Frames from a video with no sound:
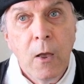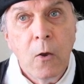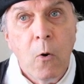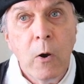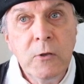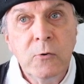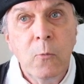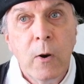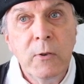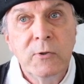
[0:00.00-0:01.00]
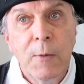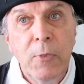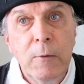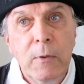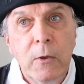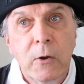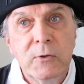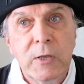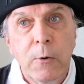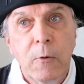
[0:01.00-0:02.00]
Coins were worth something
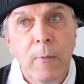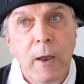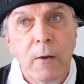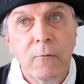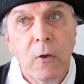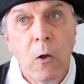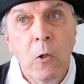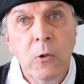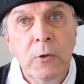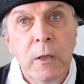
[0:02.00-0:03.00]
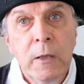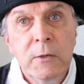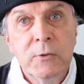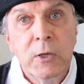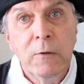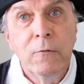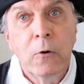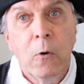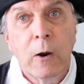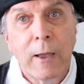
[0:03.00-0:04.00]
because they were made of gold, silver,
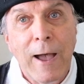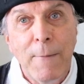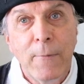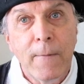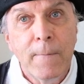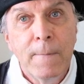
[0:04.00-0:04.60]
or copper.